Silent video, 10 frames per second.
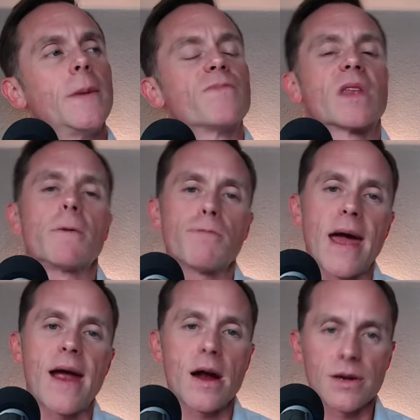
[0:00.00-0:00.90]

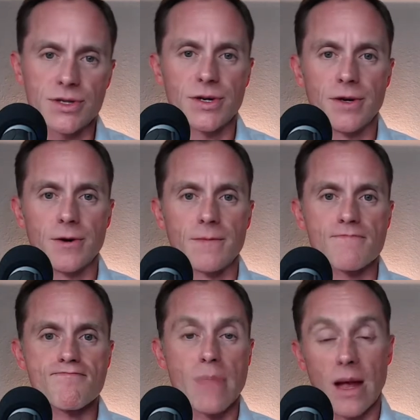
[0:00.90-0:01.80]
compared to
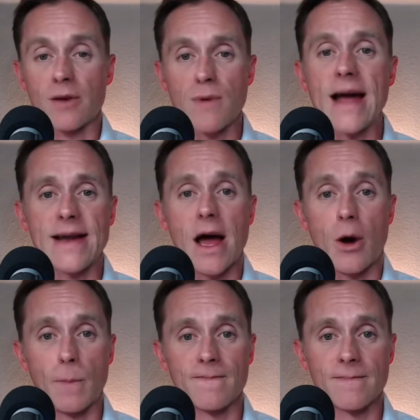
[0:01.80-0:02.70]
like right now,
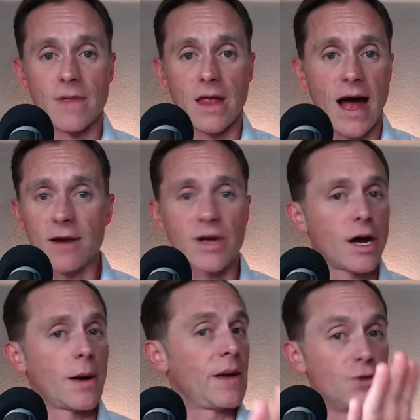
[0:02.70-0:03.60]
I don't
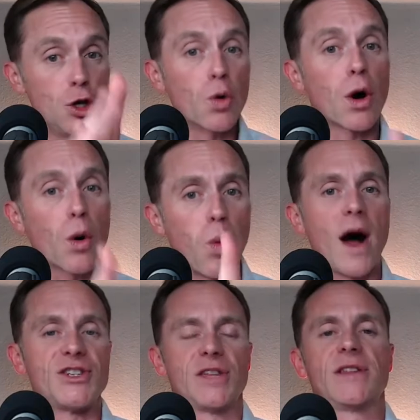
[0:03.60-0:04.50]
care if you are
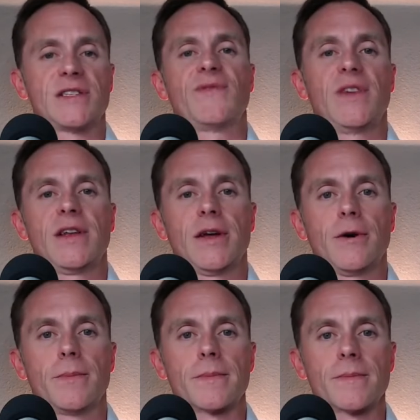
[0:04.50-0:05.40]
watching this
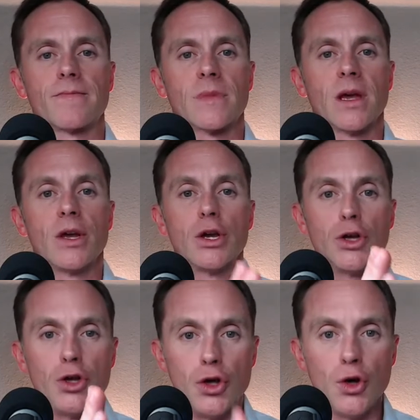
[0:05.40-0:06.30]
video,
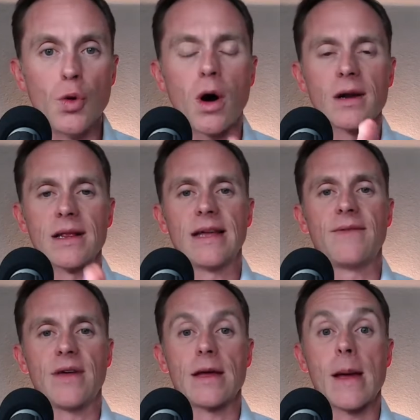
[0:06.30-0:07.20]
you are
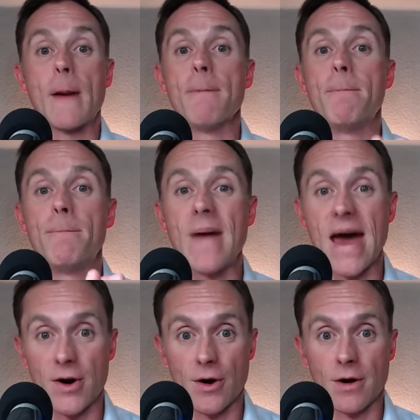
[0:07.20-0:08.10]
living
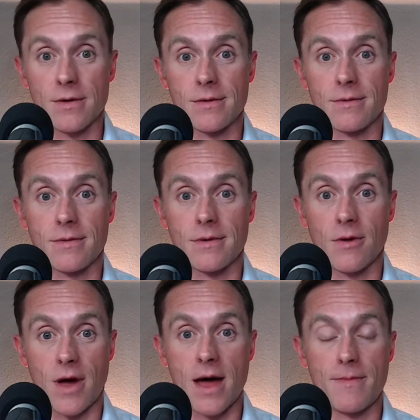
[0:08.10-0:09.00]
better.
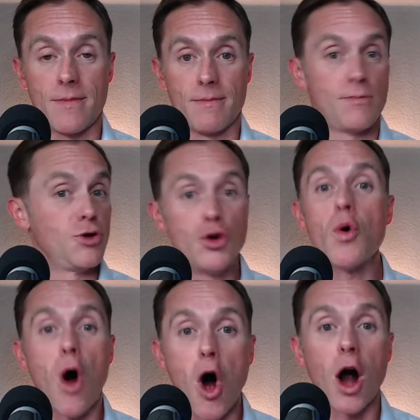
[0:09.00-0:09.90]
Okay. You
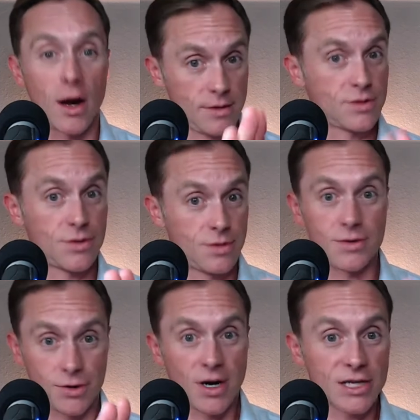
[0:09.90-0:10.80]
are,
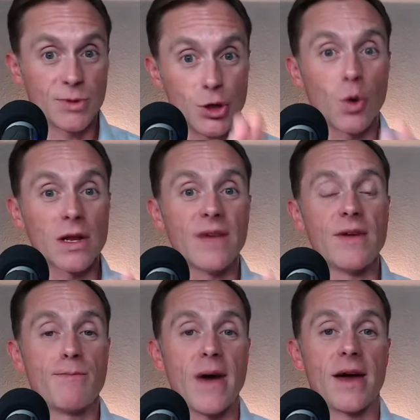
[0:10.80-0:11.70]
trust me, you are living
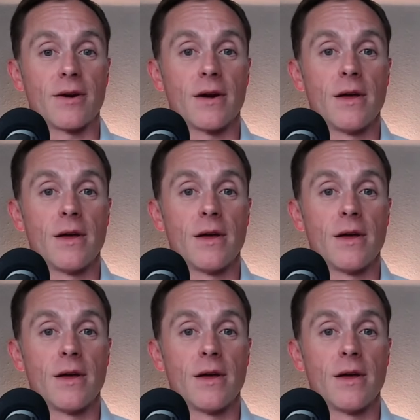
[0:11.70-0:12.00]
better